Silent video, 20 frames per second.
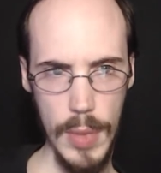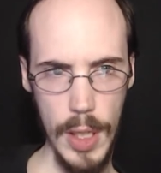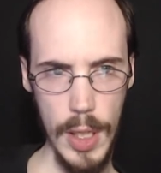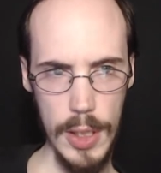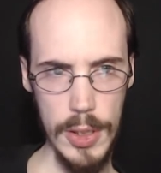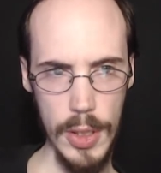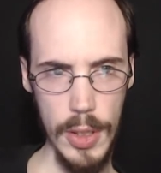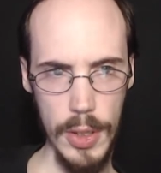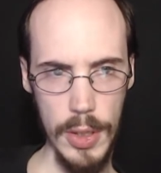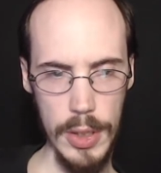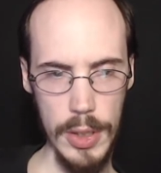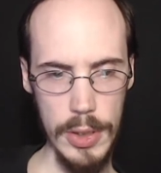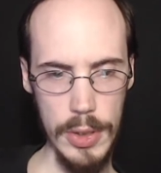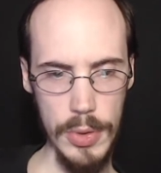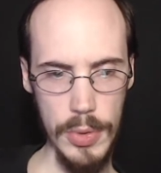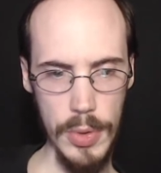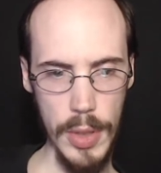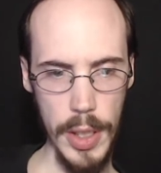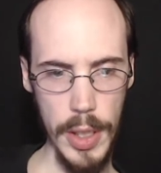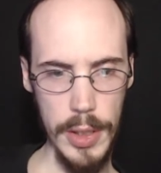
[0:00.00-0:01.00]
as long as
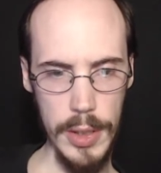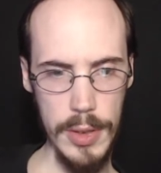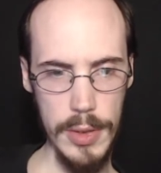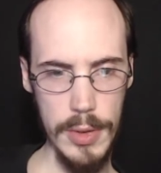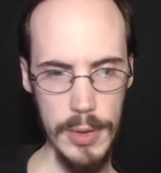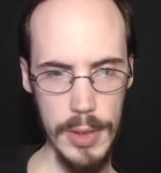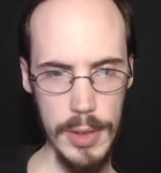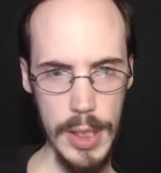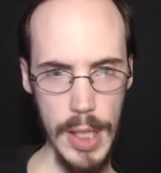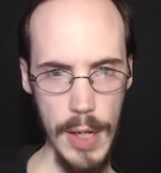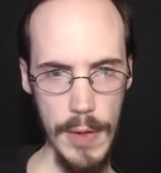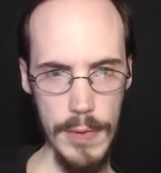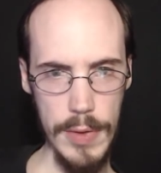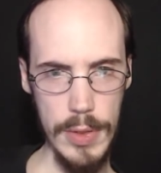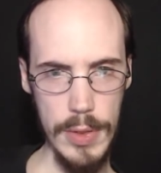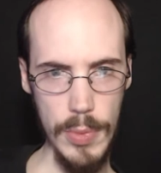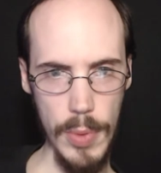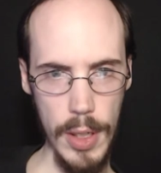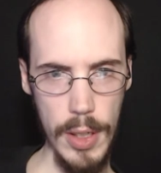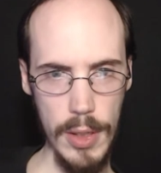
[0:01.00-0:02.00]
you, like, stay out of
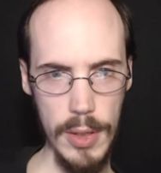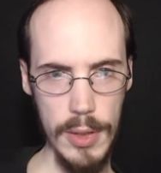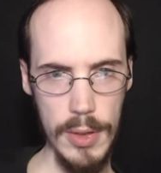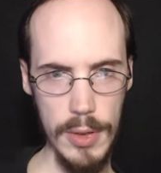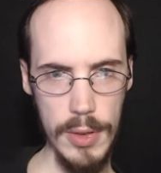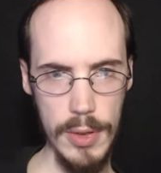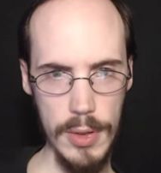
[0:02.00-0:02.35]
his way.